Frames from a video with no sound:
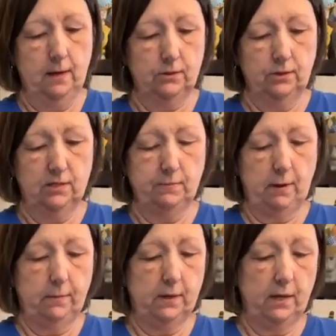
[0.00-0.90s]
Actually, this
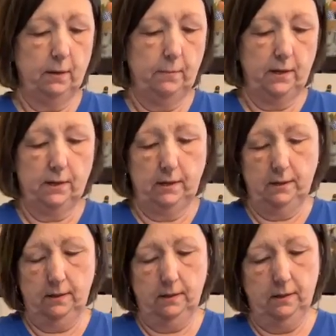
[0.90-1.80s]
might be kind of big.
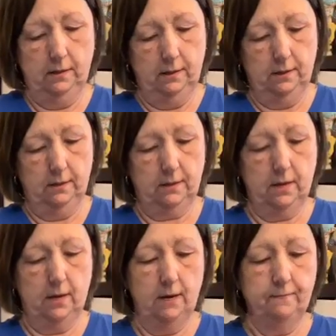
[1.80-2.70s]

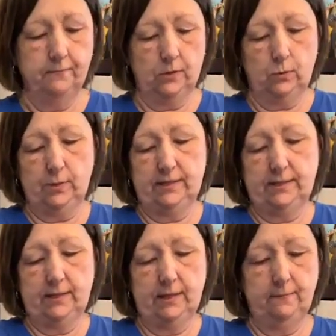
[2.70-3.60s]
Okay,
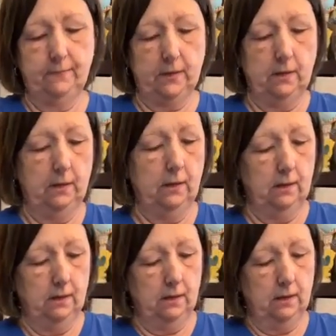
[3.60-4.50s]
twist it.
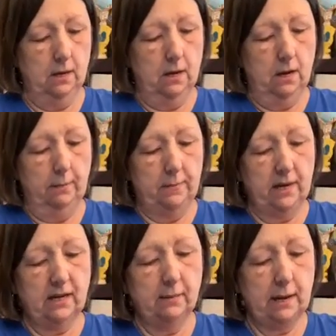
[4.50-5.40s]
I'm
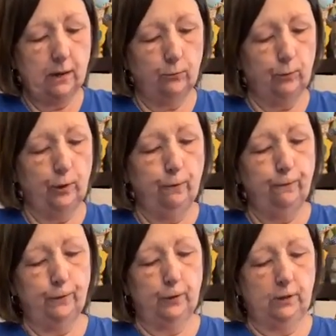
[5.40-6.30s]
not going to make it real
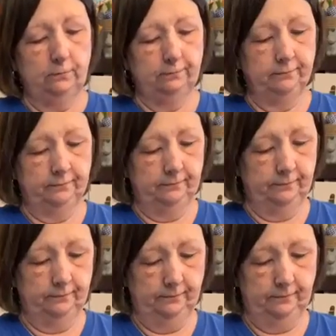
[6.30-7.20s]
full,
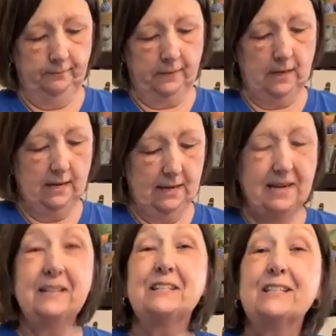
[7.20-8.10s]

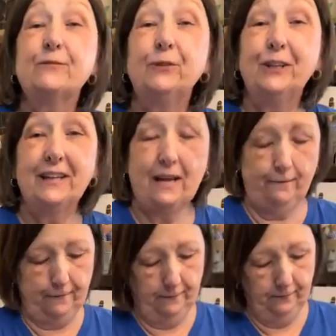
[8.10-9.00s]
just full
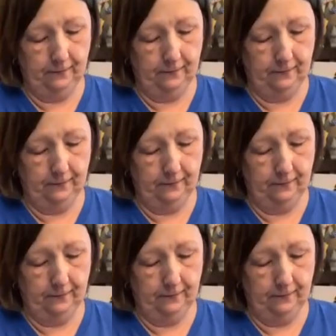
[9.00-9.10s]
enough.